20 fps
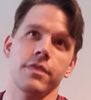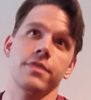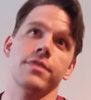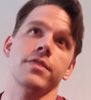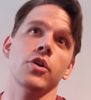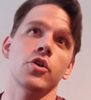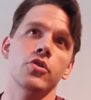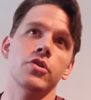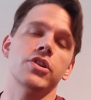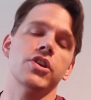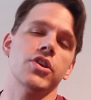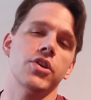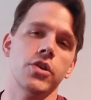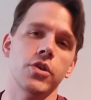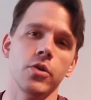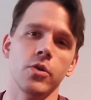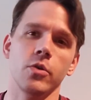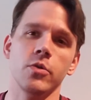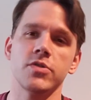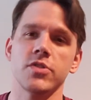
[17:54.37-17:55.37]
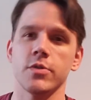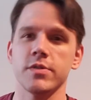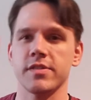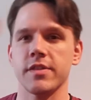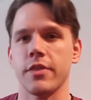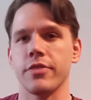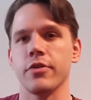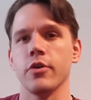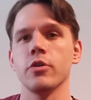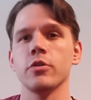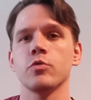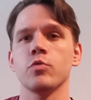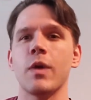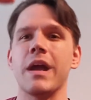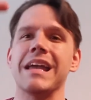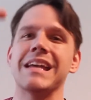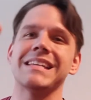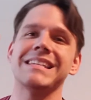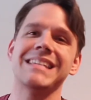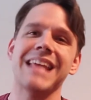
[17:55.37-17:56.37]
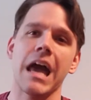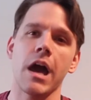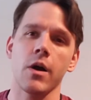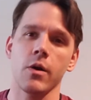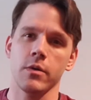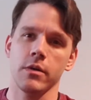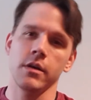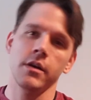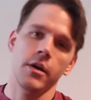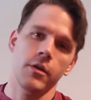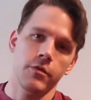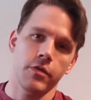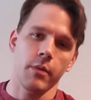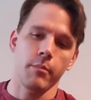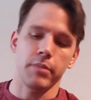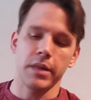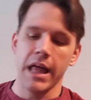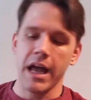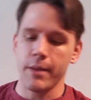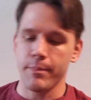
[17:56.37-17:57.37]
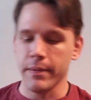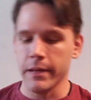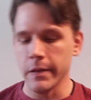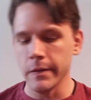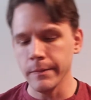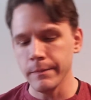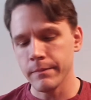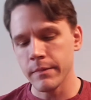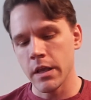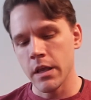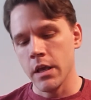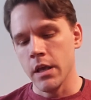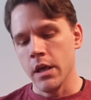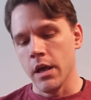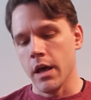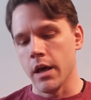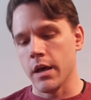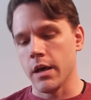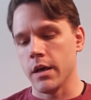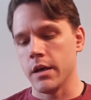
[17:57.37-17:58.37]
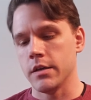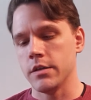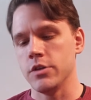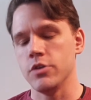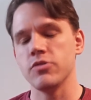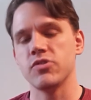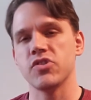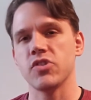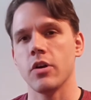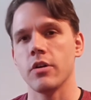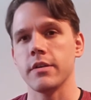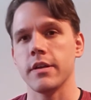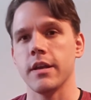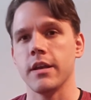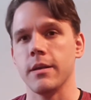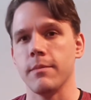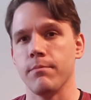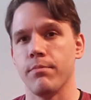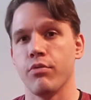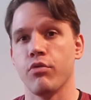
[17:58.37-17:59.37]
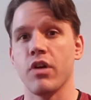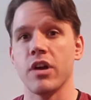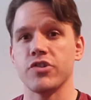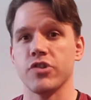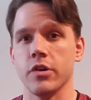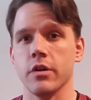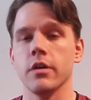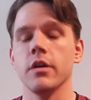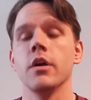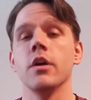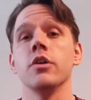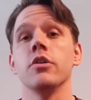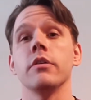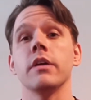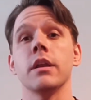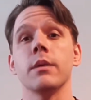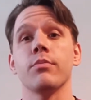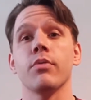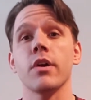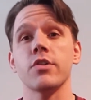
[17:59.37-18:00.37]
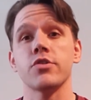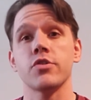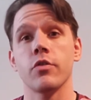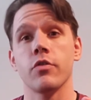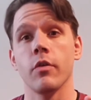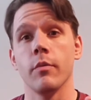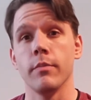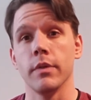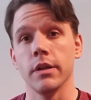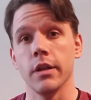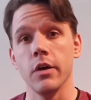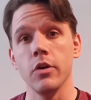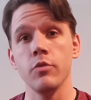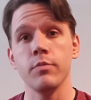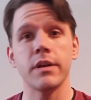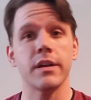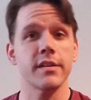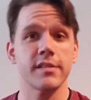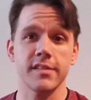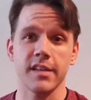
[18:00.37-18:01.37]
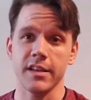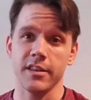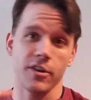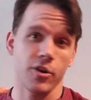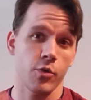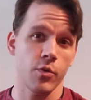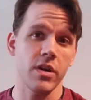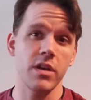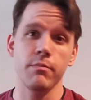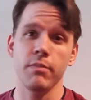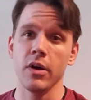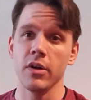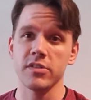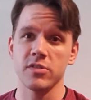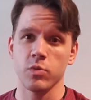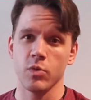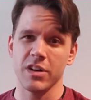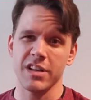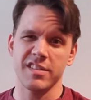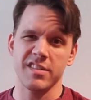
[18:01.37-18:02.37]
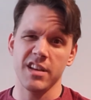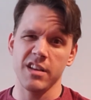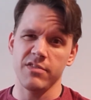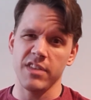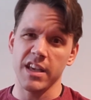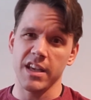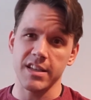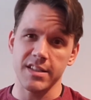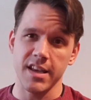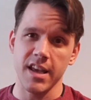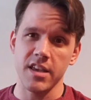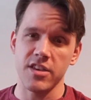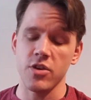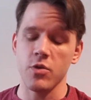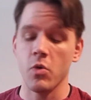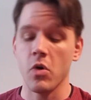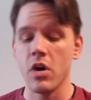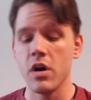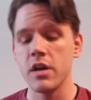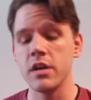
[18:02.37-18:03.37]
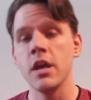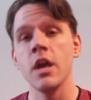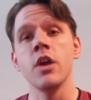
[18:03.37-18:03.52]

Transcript: third kyu, so it's the third rank down from black belt. You start getting pressure. You're getting pressure from below because, like, the green belts want to see if they can take you on.